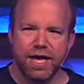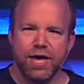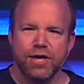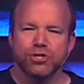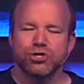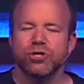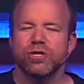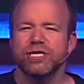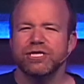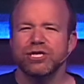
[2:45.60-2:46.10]

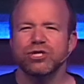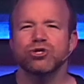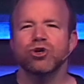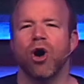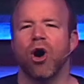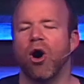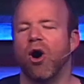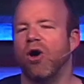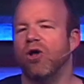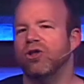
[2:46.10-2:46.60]
So this is
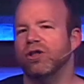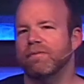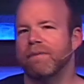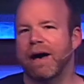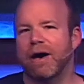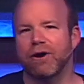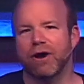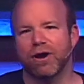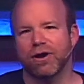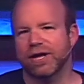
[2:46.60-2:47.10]
all
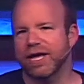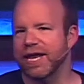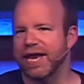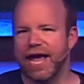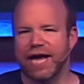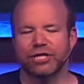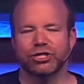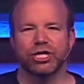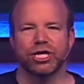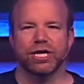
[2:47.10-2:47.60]
about our
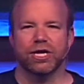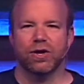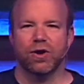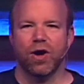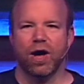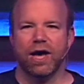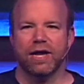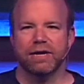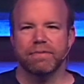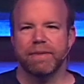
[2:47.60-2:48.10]
connection to
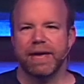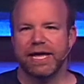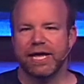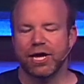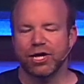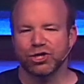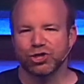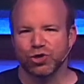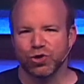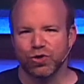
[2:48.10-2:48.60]
God and
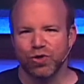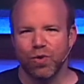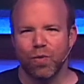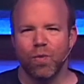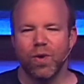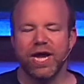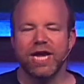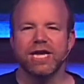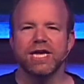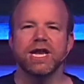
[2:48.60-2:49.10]
making sure that
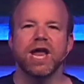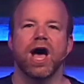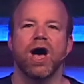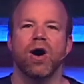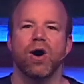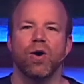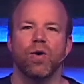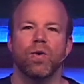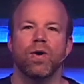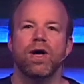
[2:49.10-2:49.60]
we
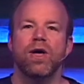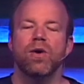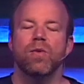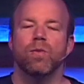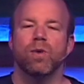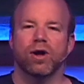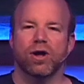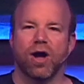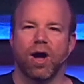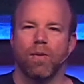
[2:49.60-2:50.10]
know
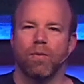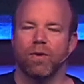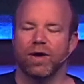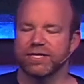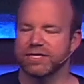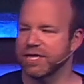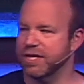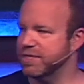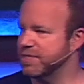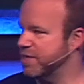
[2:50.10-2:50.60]
what God
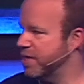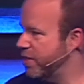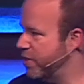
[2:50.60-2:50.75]
wants us to